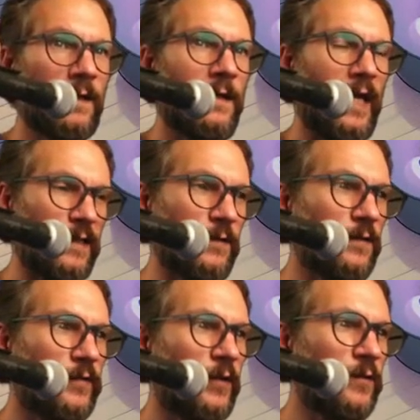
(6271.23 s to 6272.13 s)
and you
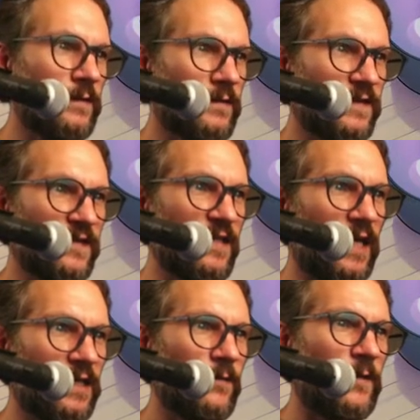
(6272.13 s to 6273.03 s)
don't see
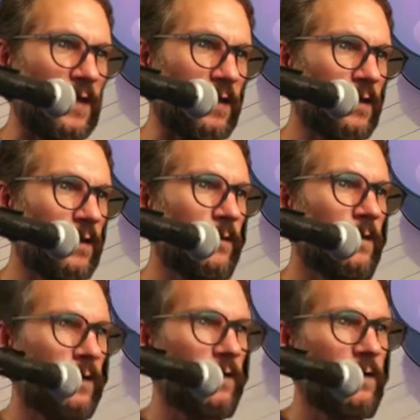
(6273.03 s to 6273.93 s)
anything,
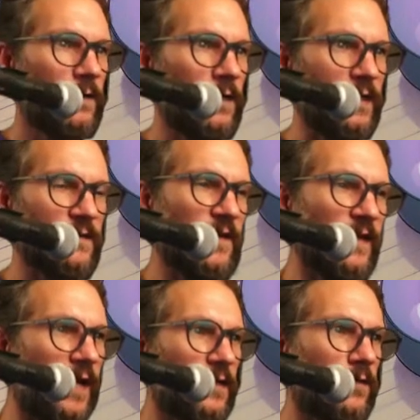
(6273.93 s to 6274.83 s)
it's
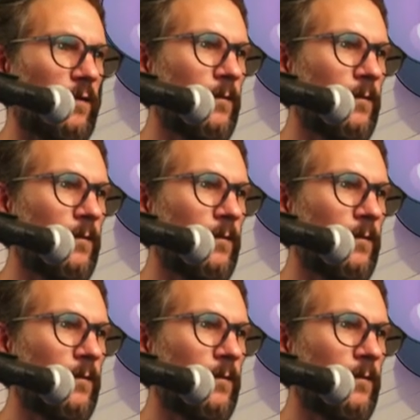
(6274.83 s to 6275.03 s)
legato